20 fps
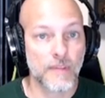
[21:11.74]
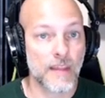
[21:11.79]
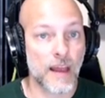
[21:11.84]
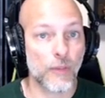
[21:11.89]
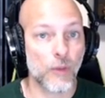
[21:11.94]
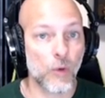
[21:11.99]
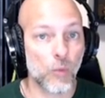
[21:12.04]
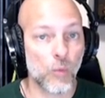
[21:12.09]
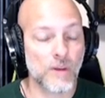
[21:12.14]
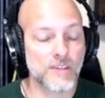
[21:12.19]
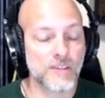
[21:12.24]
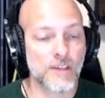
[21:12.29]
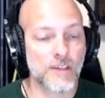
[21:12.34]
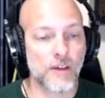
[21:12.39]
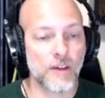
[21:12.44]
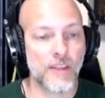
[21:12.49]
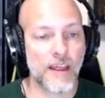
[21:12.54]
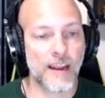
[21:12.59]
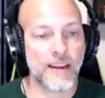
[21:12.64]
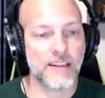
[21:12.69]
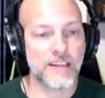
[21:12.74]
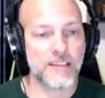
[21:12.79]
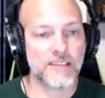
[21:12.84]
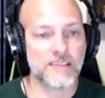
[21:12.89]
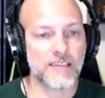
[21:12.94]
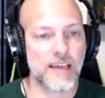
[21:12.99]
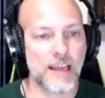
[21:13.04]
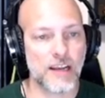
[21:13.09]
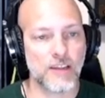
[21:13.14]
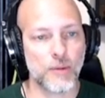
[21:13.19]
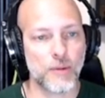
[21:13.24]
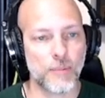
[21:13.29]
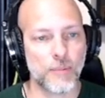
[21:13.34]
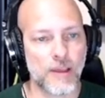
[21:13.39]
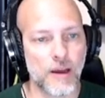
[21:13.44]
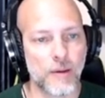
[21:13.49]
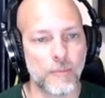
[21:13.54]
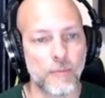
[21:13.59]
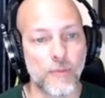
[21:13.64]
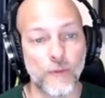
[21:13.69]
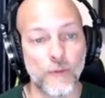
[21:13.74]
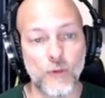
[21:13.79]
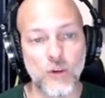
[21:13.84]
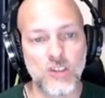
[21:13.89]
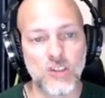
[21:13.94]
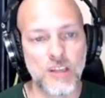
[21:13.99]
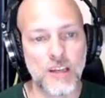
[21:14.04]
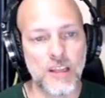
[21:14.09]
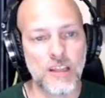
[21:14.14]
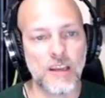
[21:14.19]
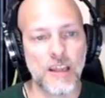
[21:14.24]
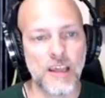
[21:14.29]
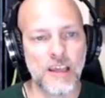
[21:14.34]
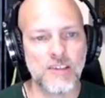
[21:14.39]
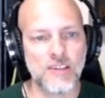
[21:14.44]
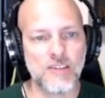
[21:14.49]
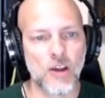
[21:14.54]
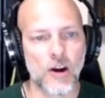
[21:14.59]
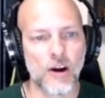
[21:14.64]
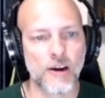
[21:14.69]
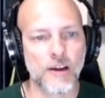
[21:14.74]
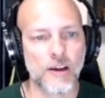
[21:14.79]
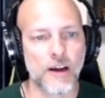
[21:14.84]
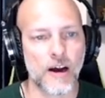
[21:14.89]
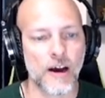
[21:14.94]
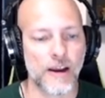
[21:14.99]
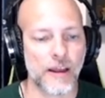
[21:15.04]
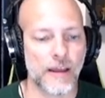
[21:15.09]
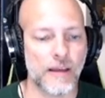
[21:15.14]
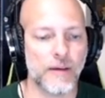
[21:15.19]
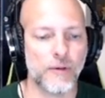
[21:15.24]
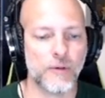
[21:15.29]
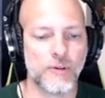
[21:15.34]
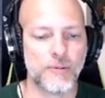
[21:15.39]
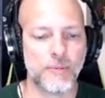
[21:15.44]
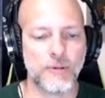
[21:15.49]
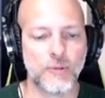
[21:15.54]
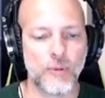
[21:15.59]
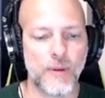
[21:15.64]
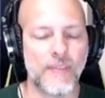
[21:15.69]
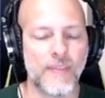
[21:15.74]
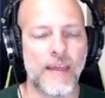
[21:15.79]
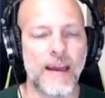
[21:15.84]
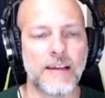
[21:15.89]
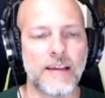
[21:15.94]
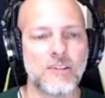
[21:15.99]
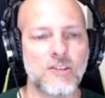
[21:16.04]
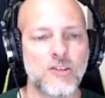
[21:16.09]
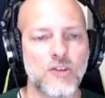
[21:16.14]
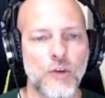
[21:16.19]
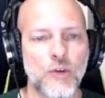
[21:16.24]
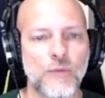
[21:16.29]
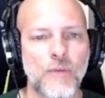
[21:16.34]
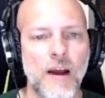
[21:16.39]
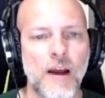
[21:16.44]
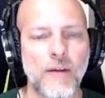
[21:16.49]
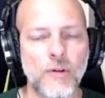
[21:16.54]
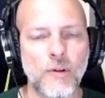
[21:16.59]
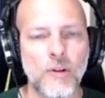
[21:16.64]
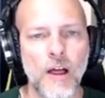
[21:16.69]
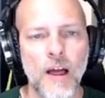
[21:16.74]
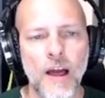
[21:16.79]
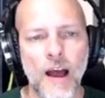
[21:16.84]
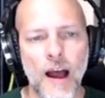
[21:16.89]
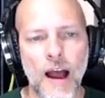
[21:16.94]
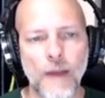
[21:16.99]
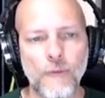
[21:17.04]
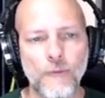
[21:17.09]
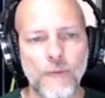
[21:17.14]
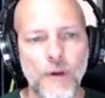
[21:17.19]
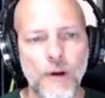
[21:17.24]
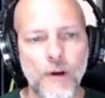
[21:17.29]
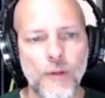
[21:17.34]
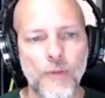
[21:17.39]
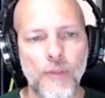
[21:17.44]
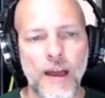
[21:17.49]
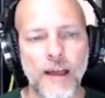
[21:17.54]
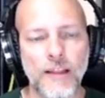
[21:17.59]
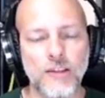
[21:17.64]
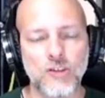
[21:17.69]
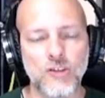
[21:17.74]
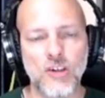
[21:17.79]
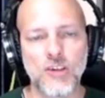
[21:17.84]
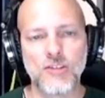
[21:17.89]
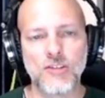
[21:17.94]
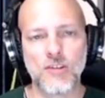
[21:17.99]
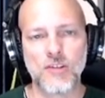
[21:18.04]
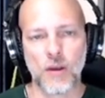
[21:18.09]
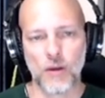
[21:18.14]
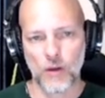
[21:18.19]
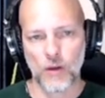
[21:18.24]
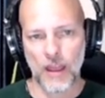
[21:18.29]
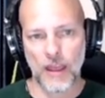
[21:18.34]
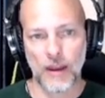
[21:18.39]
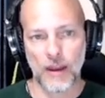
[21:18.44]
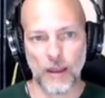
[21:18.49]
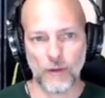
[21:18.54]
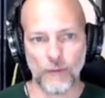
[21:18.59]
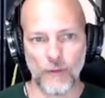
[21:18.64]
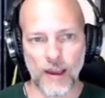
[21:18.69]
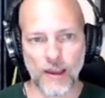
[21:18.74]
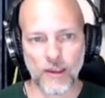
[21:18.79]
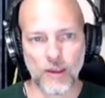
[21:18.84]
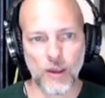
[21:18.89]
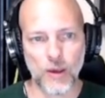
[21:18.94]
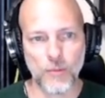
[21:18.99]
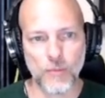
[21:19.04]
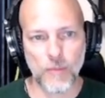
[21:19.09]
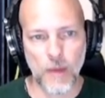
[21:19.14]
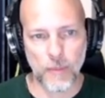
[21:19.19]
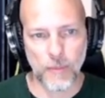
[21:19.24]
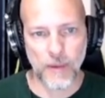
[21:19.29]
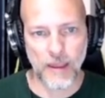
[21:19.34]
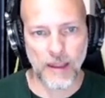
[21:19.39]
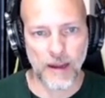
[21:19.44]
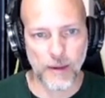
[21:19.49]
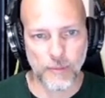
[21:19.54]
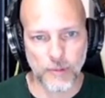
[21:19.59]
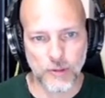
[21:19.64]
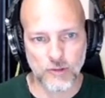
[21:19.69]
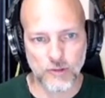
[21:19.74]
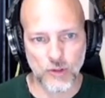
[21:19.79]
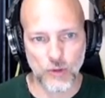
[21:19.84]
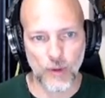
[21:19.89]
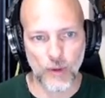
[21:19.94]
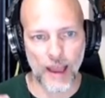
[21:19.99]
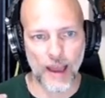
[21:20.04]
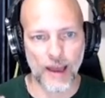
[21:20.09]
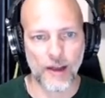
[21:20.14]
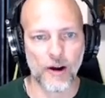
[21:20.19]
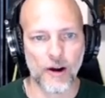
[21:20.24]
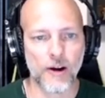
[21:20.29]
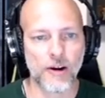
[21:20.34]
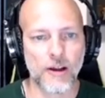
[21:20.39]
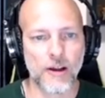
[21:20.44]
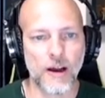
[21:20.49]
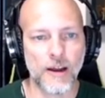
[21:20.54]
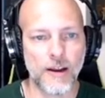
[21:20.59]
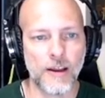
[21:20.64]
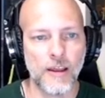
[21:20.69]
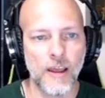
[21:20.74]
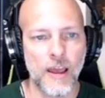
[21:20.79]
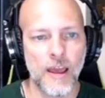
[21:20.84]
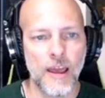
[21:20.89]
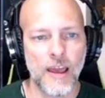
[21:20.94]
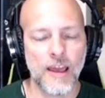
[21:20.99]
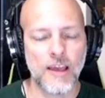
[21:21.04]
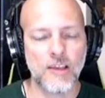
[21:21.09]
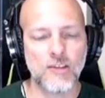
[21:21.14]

the one skill that I decided to become proficient in is Arcana. It was between that and survival, I feel that just in a vacuum, being able to add Arcana is